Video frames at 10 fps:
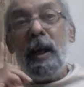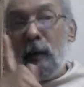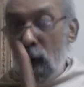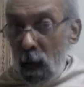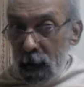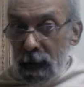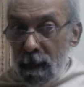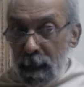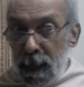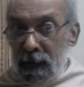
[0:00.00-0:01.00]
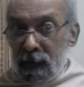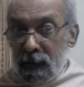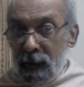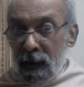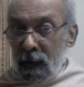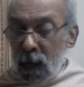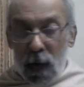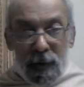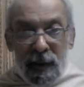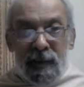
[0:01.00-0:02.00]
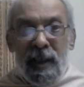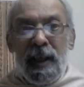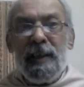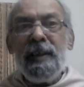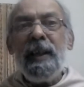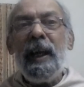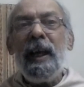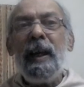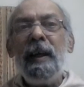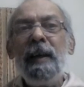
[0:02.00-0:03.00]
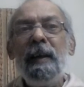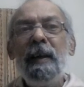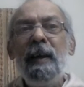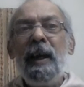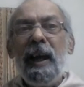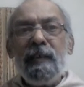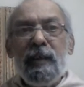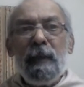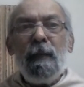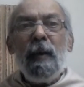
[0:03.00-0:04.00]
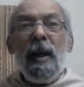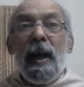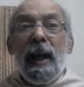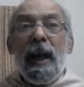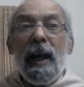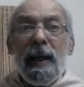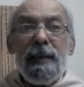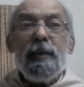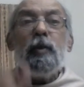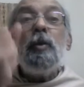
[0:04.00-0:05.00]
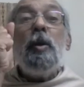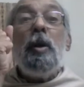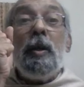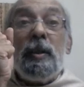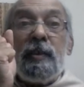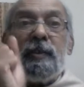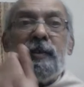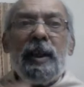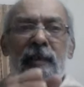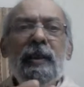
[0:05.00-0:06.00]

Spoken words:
and all the weapons not just held in hand, as if held to struck